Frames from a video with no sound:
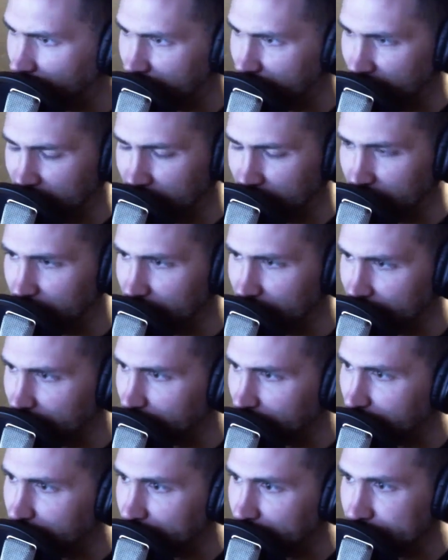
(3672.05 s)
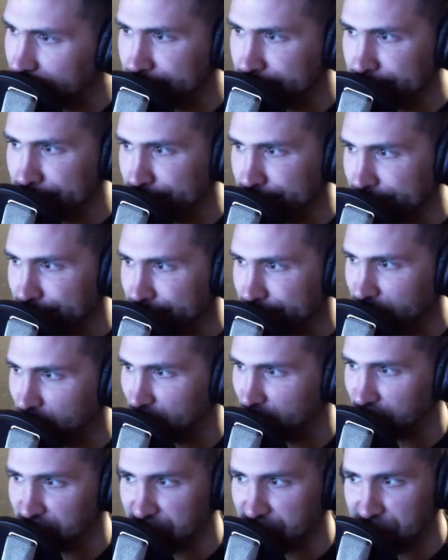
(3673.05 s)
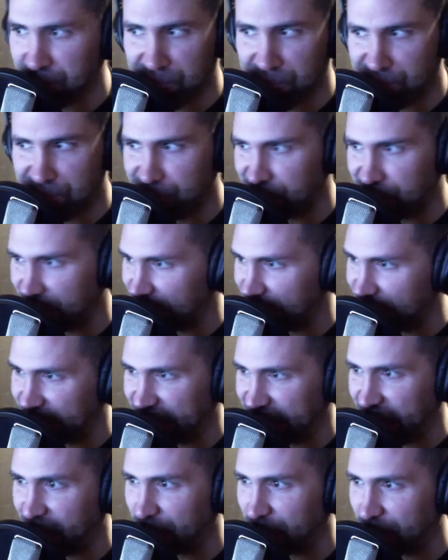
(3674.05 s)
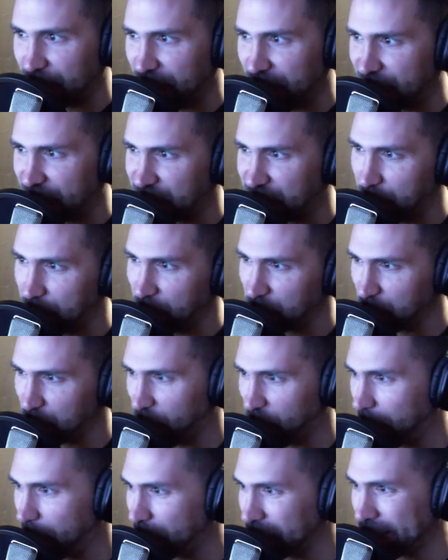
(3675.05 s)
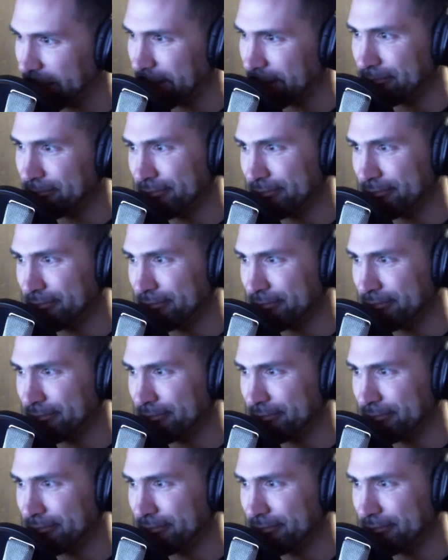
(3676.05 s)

that going. Just didn't account for the headspace properly.